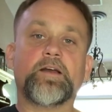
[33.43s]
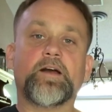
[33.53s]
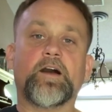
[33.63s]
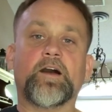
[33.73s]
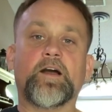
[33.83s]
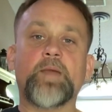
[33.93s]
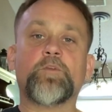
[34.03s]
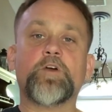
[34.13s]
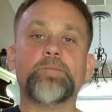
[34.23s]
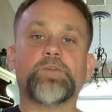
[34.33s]

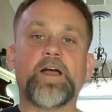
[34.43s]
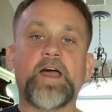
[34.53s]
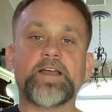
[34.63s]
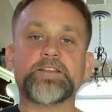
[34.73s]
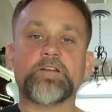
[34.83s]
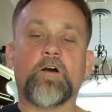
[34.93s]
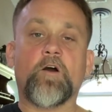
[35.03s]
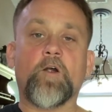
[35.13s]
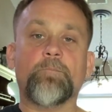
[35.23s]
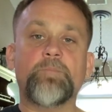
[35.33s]
Amyloid plaques
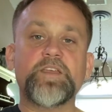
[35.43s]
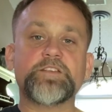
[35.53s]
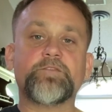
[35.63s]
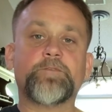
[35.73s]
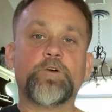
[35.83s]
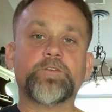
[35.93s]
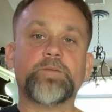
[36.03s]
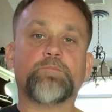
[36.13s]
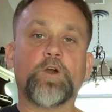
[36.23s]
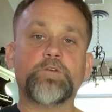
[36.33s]
are misfolded
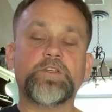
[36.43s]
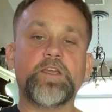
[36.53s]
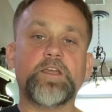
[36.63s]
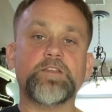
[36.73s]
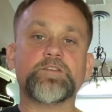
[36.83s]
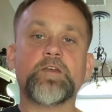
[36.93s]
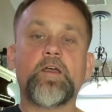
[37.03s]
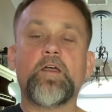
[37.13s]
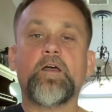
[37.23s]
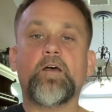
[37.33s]
proteins
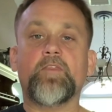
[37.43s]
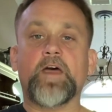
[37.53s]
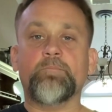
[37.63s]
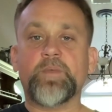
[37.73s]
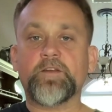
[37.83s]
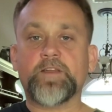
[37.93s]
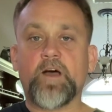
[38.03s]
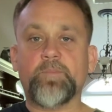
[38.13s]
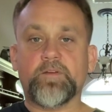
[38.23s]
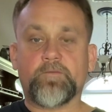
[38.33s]
that build
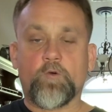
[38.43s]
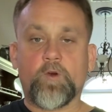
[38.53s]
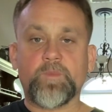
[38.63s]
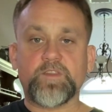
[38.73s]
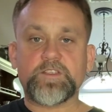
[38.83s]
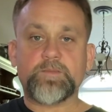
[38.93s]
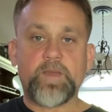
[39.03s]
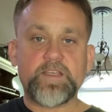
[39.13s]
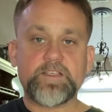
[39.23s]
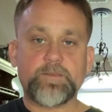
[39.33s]
up and form in the
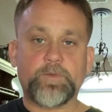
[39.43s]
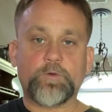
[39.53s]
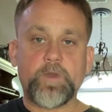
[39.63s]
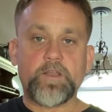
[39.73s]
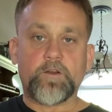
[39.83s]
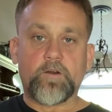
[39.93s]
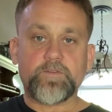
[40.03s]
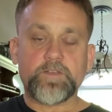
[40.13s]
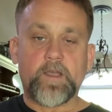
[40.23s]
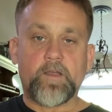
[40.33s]
spaces between nerve
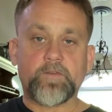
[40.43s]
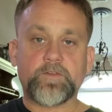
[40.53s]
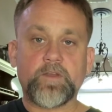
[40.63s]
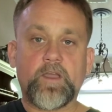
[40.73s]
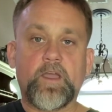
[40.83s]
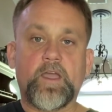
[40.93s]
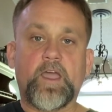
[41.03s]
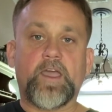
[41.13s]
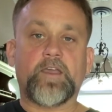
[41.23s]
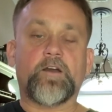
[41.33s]
cells
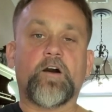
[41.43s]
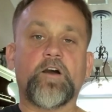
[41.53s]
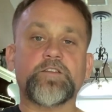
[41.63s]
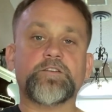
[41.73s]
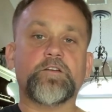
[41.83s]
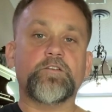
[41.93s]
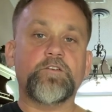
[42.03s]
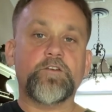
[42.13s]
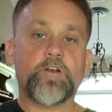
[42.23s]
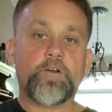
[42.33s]
and can cause
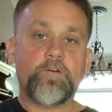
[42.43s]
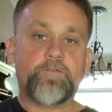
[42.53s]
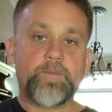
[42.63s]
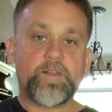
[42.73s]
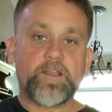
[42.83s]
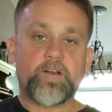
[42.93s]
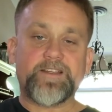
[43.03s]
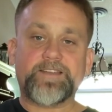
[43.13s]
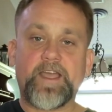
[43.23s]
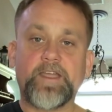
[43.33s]
neurofibrillary
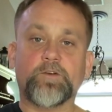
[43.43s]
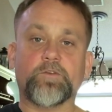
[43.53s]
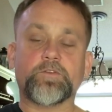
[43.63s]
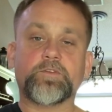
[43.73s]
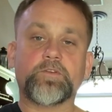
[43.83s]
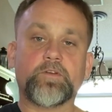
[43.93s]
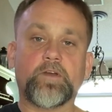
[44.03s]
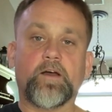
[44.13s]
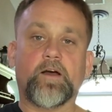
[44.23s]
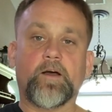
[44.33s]
tangles.
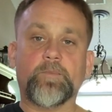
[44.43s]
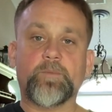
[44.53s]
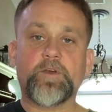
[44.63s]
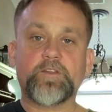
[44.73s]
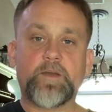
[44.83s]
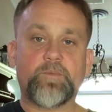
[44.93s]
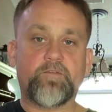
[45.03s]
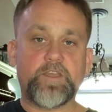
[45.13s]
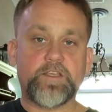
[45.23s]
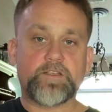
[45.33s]
The buildup of
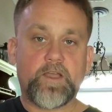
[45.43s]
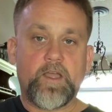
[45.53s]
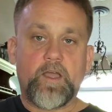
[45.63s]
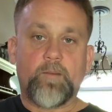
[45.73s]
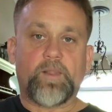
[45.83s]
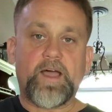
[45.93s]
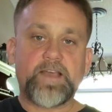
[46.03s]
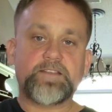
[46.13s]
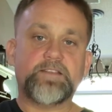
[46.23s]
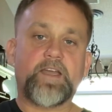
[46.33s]
these
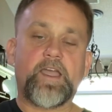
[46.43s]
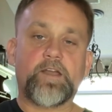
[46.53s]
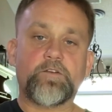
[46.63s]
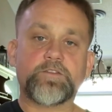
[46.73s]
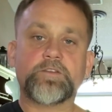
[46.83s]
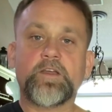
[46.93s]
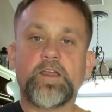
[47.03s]
plaques and tangles